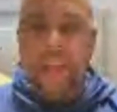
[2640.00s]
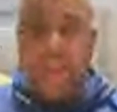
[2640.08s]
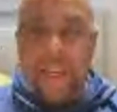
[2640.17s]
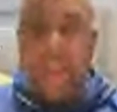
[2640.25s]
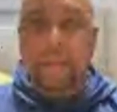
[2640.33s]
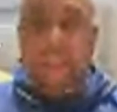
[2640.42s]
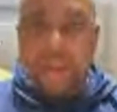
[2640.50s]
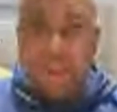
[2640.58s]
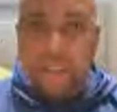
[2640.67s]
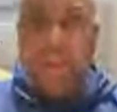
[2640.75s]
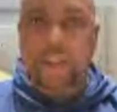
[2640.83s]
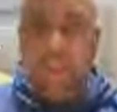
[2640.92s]
Please
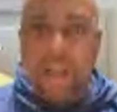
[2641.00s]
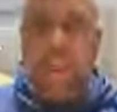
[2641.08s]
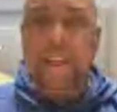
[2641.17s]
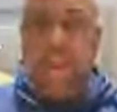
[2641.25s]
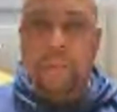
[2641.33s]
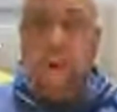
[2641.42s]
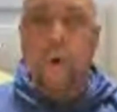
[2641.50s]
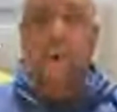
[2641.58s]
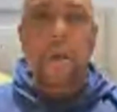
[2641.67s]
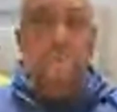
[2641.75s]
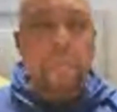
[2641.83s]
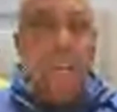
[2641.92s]
pack your bags.
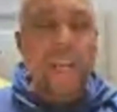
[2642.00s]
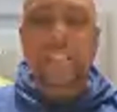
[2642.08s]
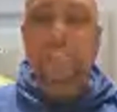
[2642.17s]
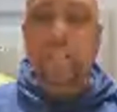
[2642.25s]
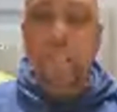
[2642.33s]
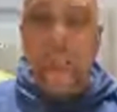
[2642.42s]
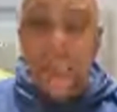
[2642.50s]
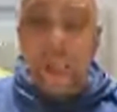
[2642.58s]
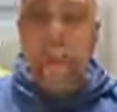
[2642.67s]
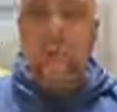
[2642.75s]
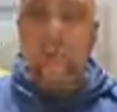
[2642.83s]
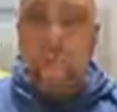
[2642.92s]
Take
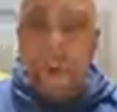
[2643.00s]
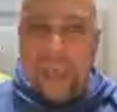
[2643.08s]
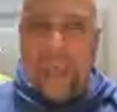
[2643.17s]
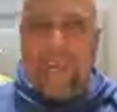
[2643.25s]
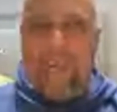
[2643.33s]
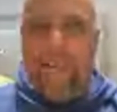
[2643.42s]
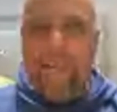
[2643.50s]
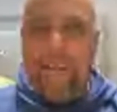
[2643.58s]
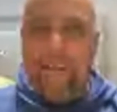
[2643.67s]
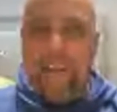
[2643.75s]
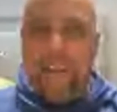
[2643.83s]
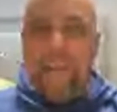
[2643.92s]
the elephant you've
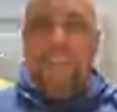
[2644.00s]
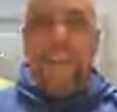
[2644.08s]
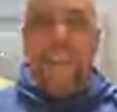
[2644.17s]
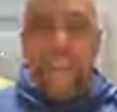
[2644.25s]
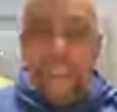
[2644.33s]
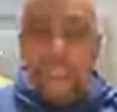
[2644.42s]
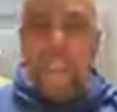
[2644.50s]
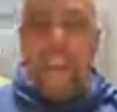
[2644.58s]
got as well of